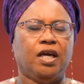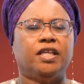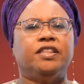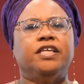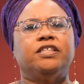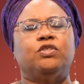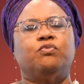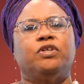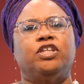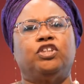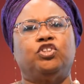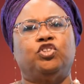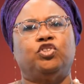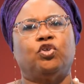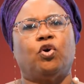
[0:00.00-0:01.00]
This would
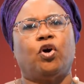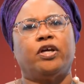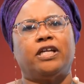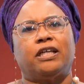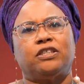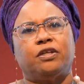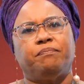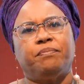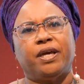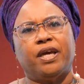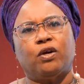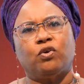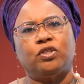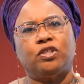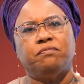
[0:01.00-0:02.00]
ensure that
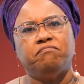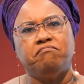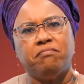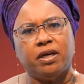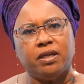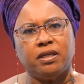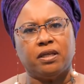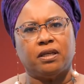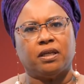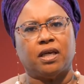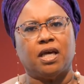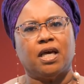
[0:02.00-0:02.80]
Tobago's money